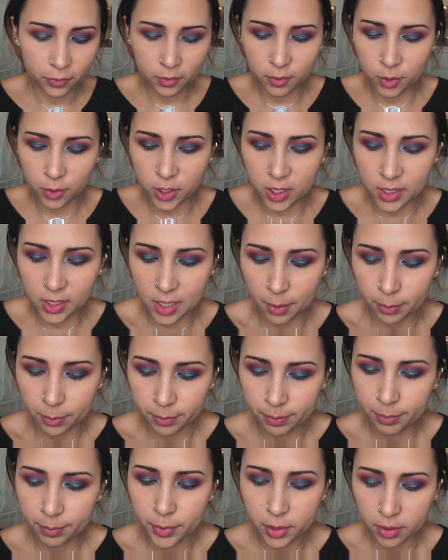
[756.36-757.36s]
which is that
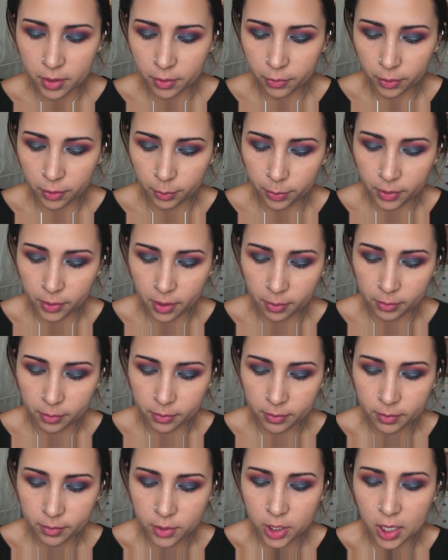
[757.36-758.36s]
beautiful plum
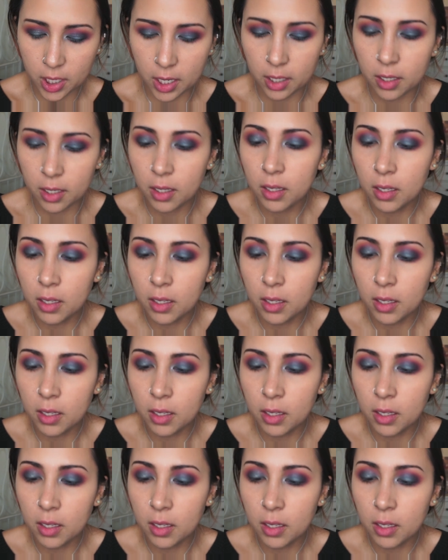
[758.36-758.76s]
shade.